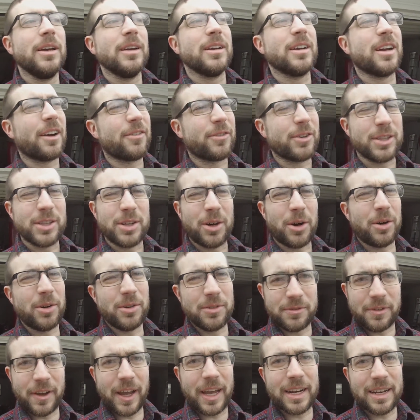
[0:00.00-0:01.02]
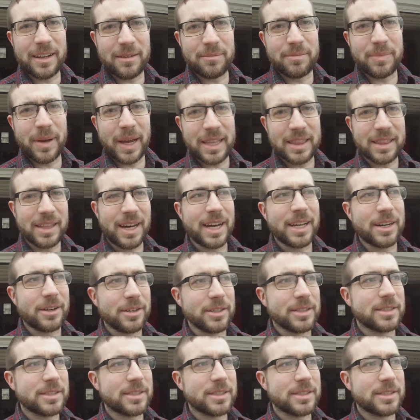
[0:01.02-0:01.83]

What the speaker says: covering the whole van in bed liner.